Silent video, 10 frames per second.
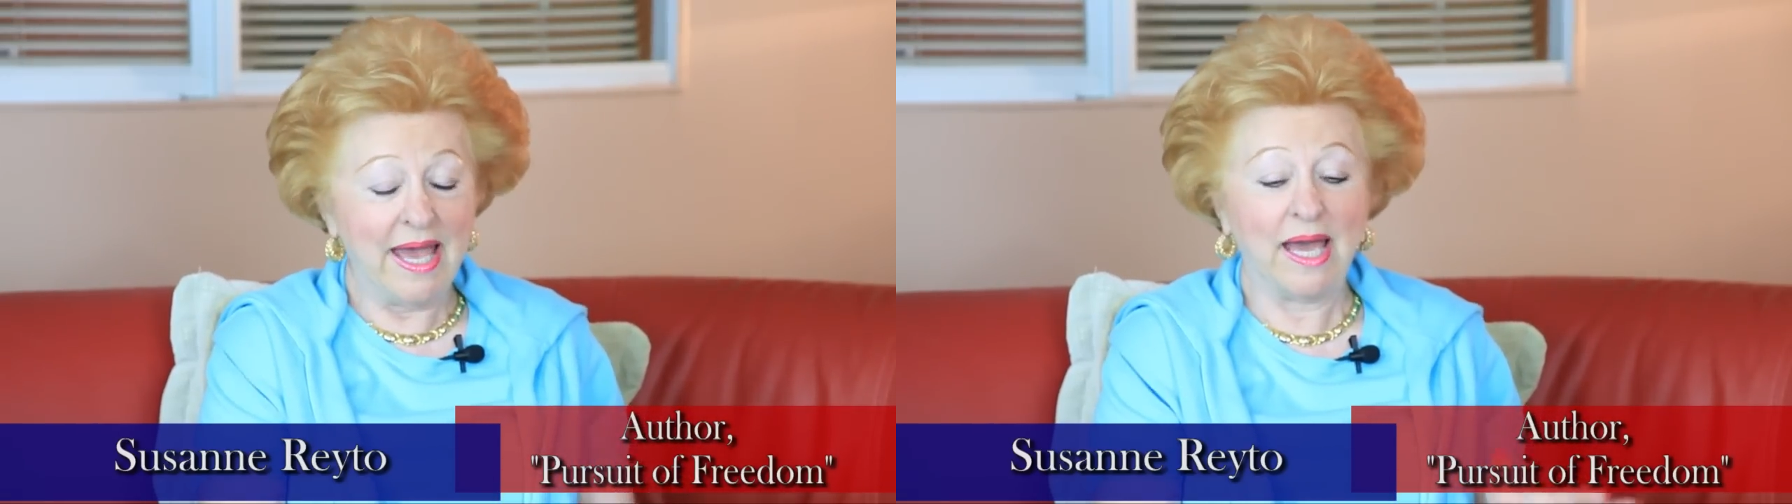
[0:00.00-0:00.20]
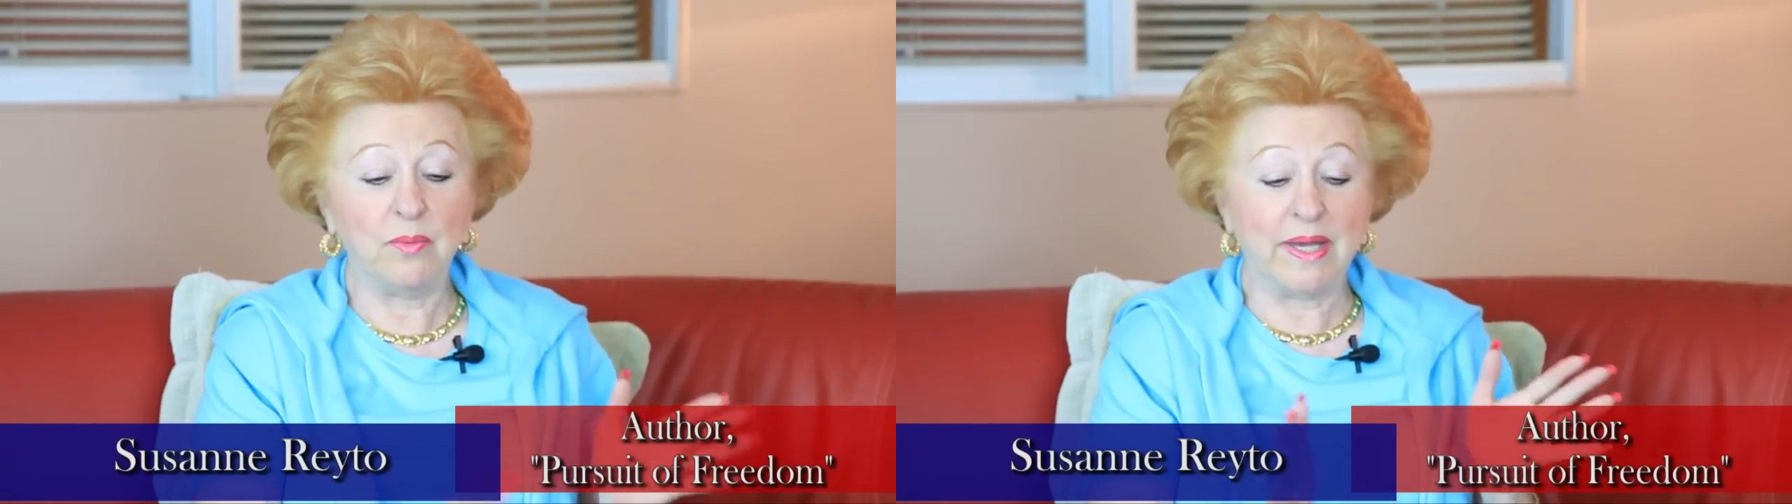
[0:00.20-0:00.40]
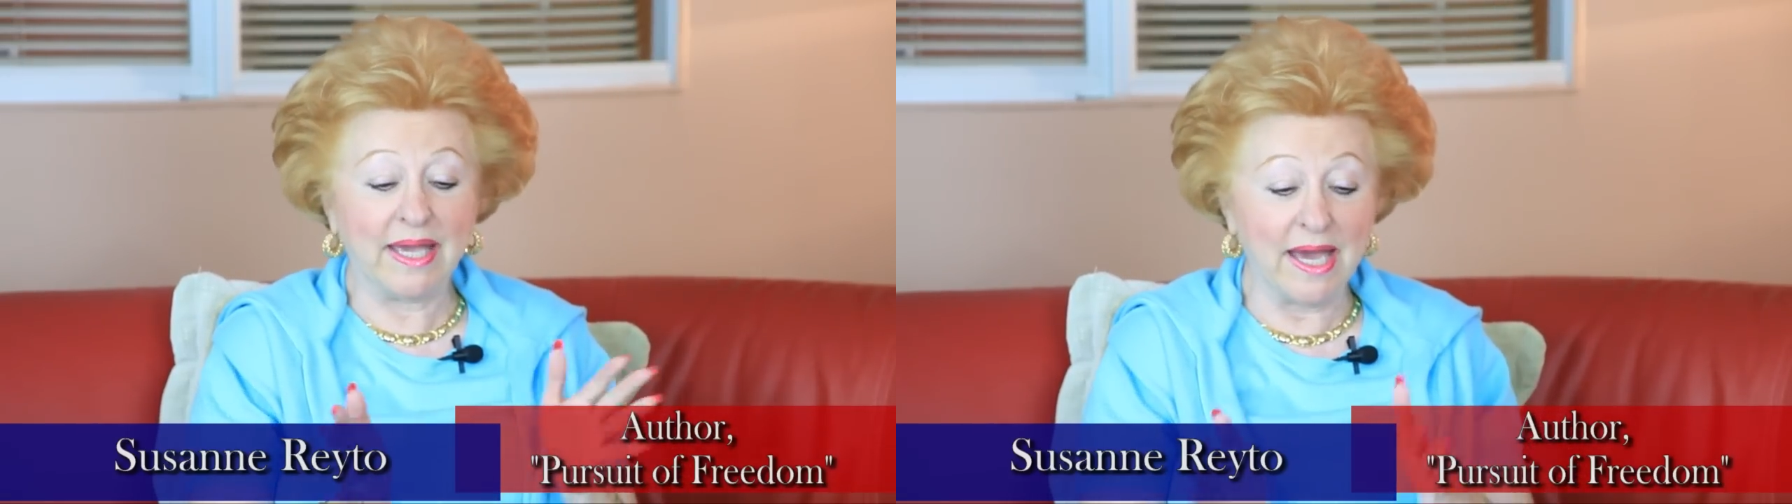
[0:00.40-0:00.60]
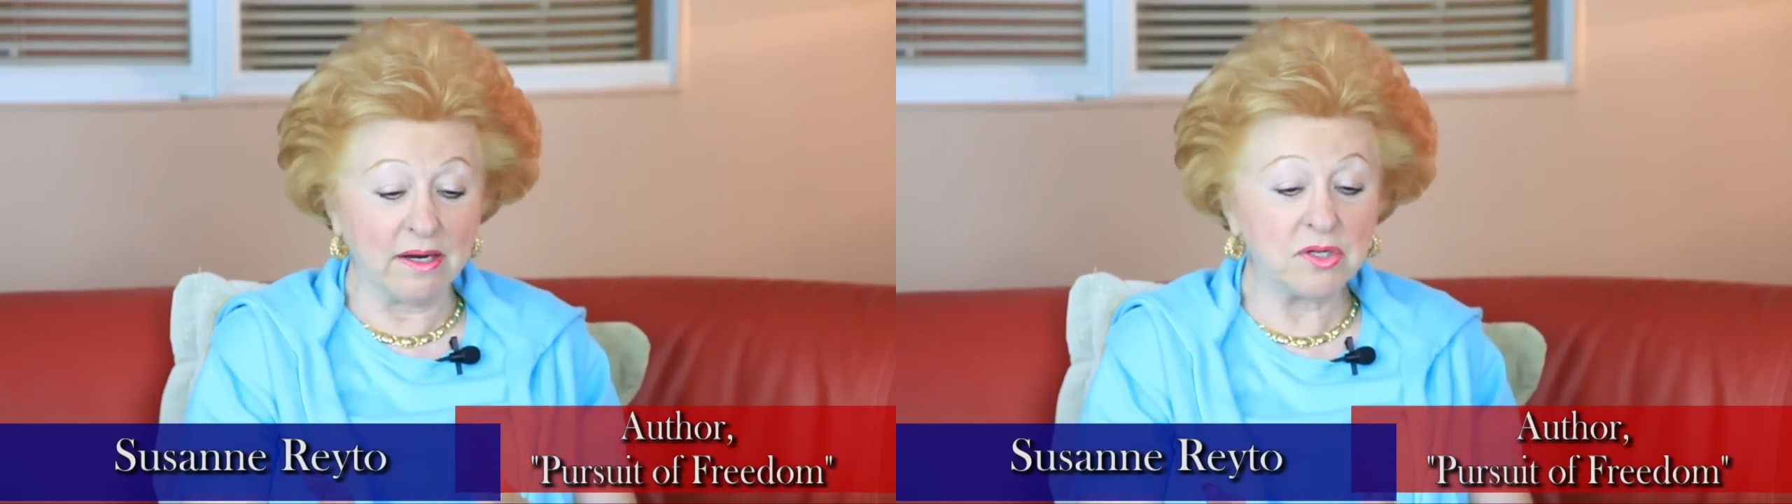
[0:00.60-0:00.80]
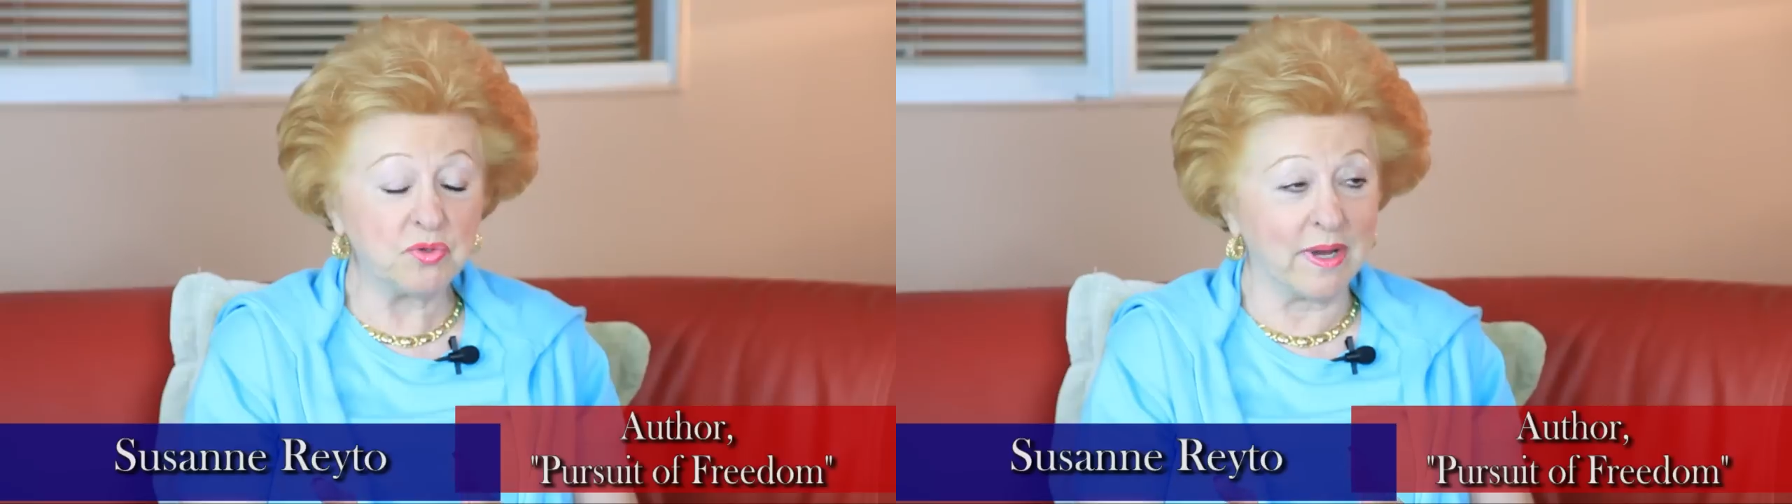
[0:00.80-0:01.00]
and we
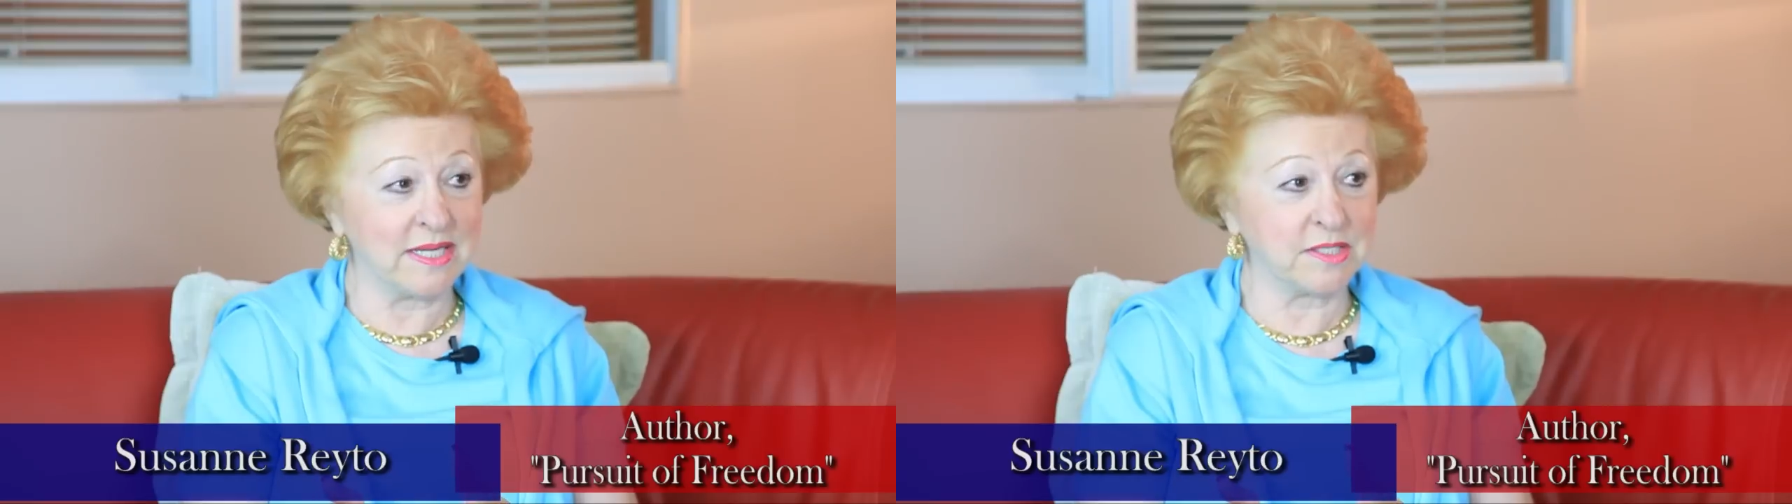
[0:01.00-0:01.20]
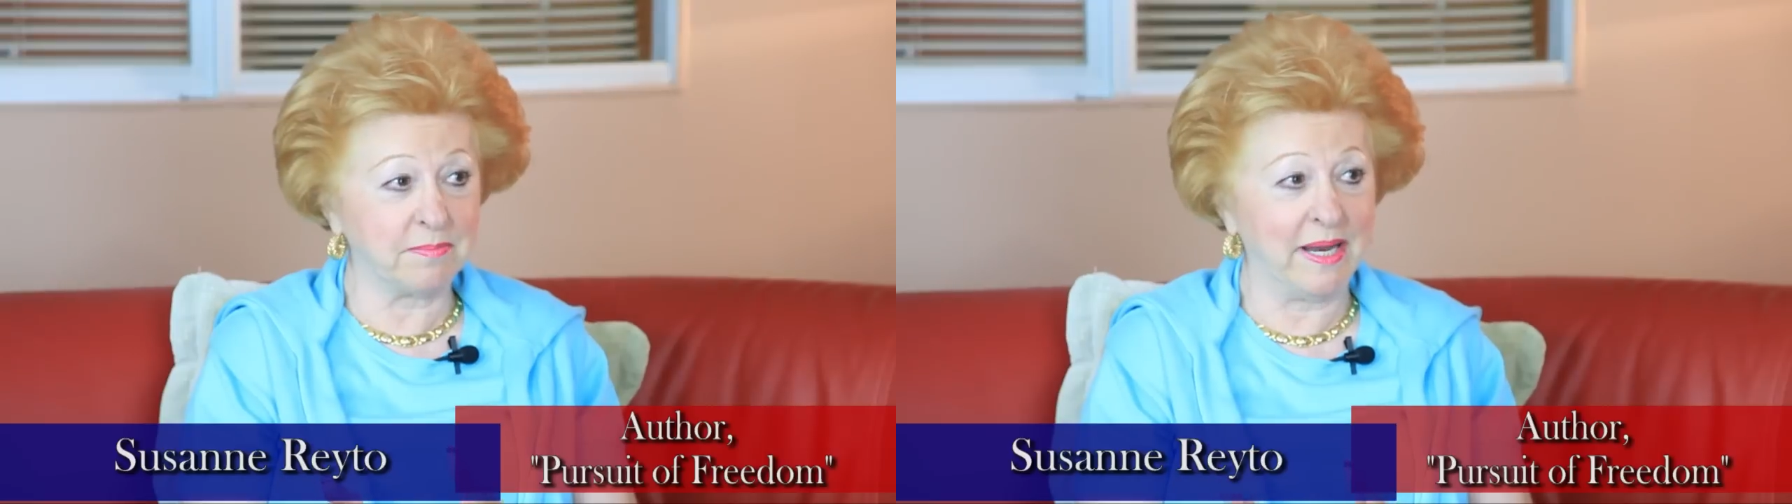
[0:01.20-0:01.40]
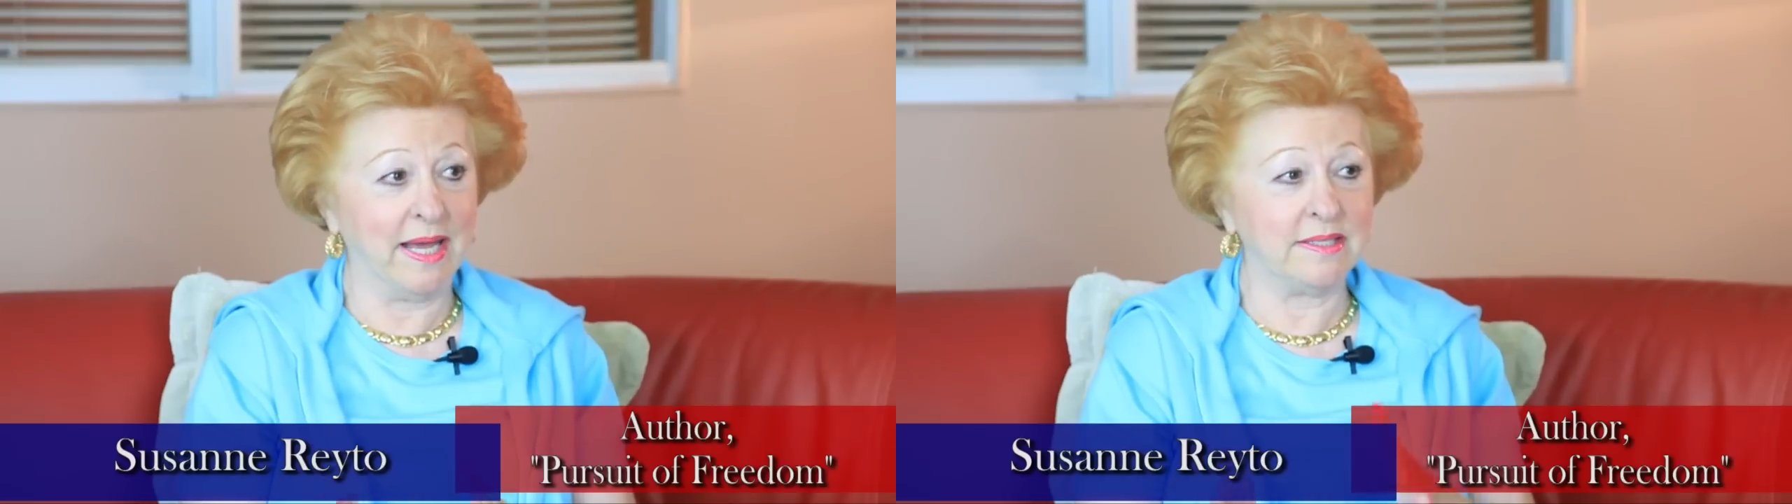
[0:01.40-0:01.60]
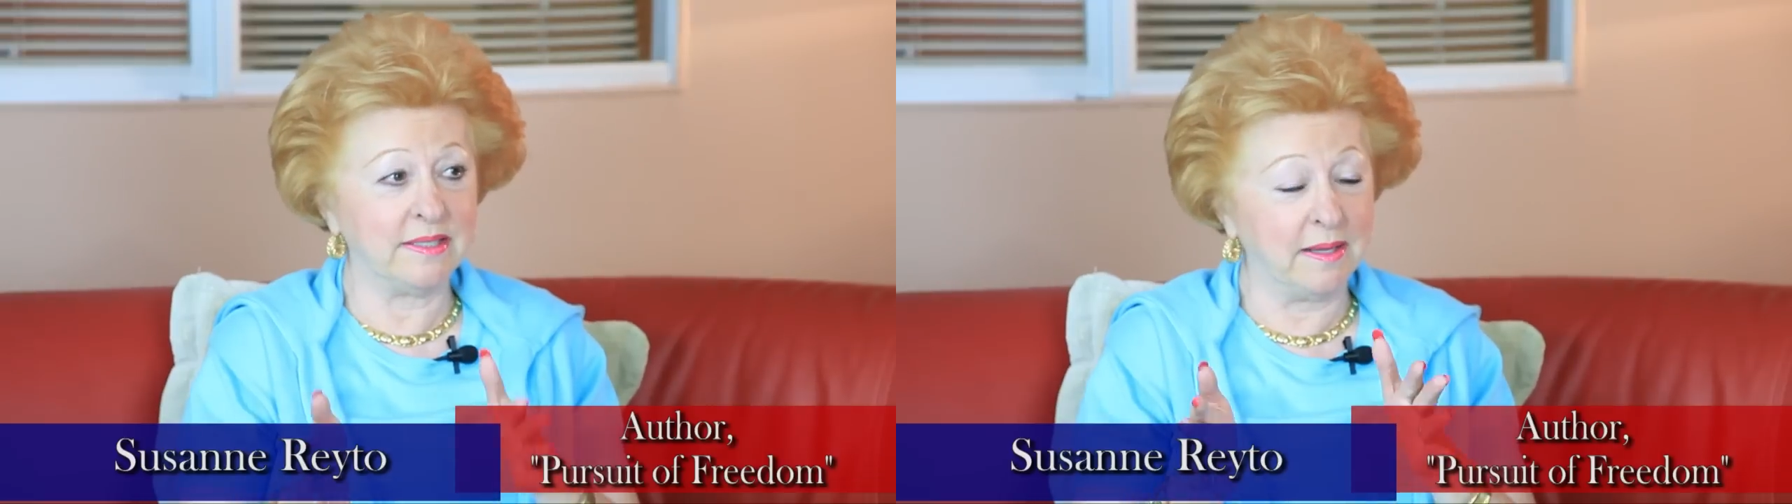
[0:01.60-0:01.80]
cannot transplant